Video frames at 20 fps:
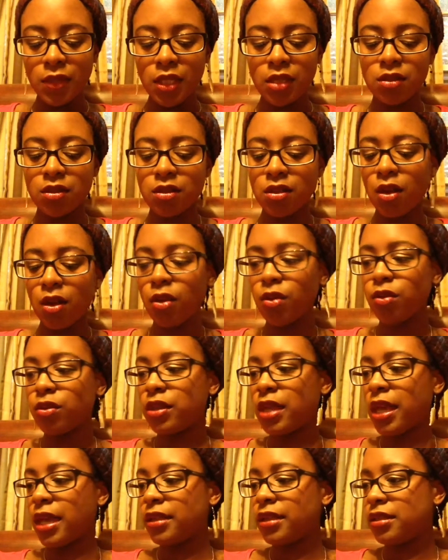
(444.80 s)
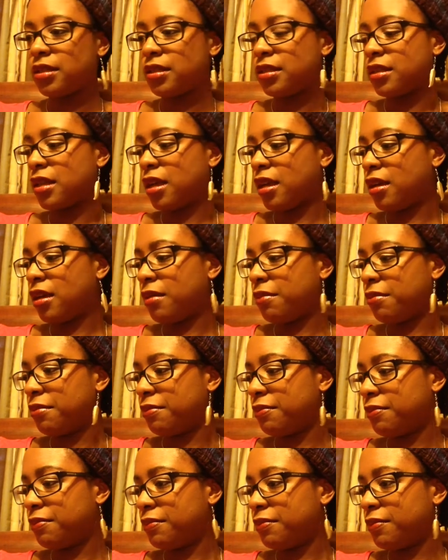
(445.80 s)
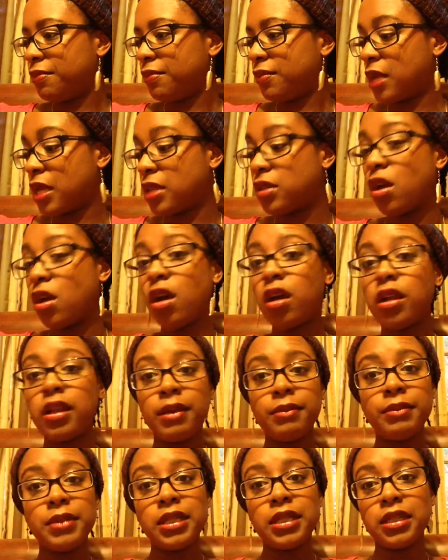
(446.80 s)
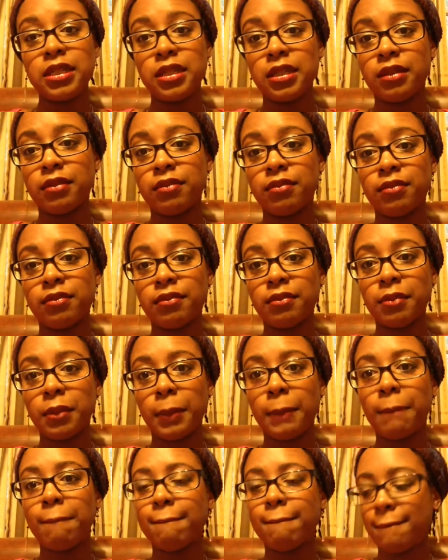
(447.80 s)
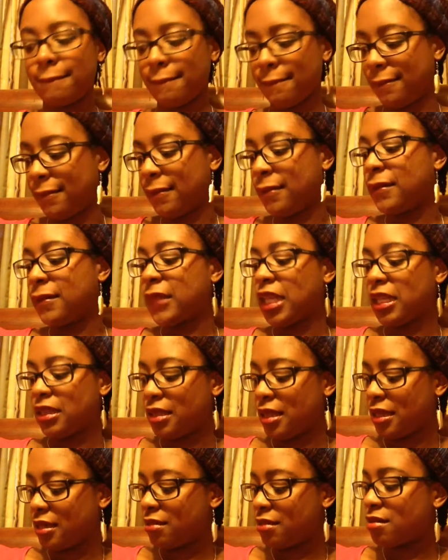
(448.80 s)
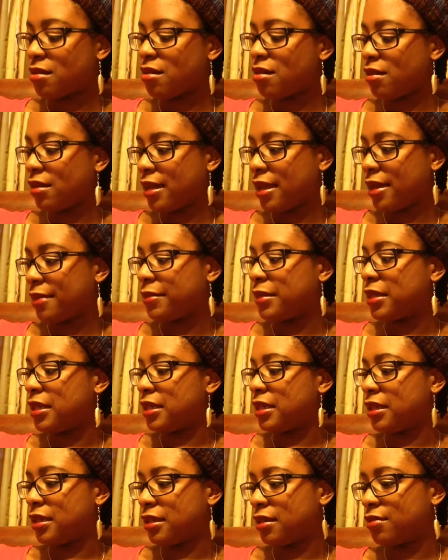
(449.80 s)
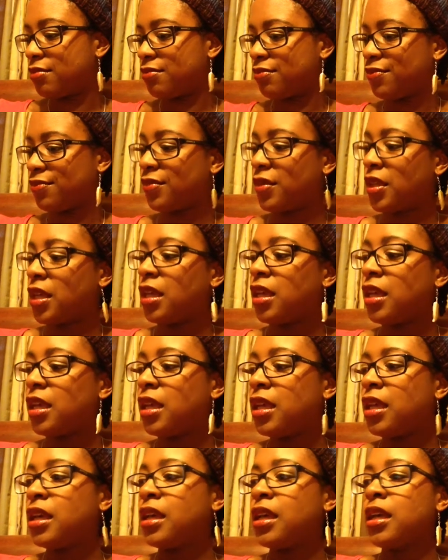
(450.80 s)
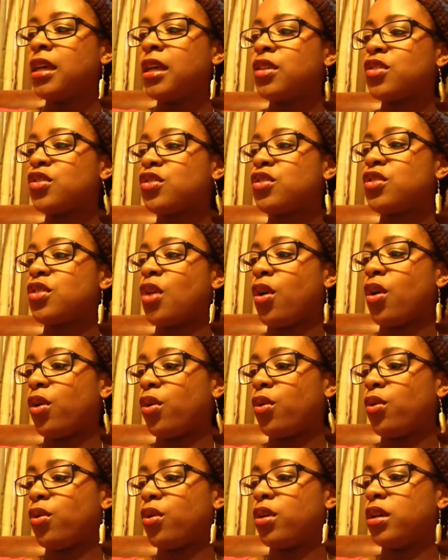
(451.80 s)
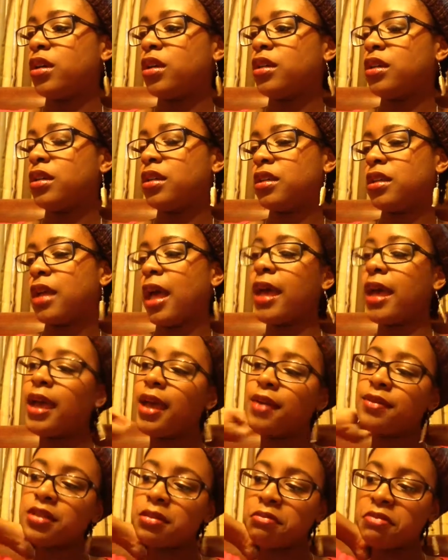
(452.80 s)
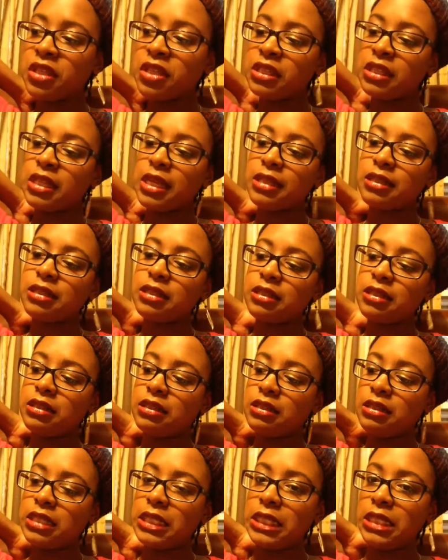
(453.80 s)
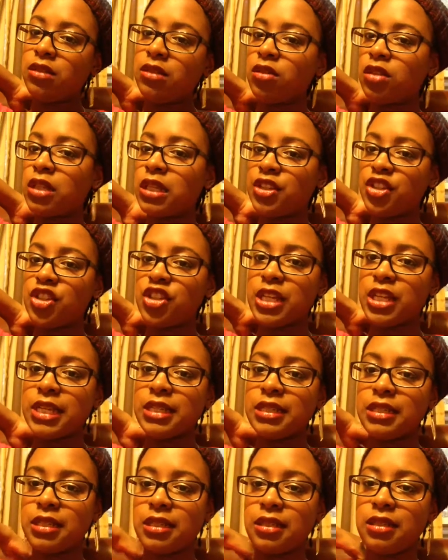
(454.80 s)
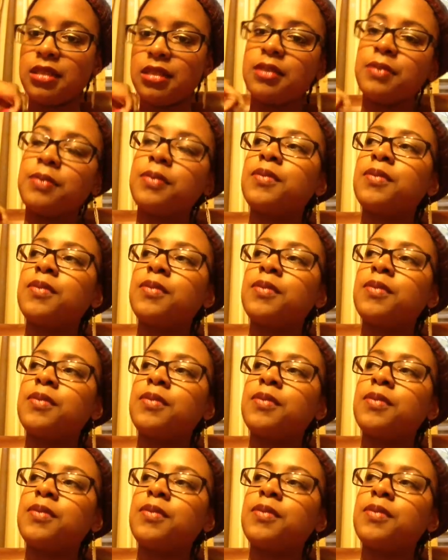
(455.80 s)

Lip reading: So that's all I'm knitting. That is all I'm knitting. So I have something that's needle adjacent.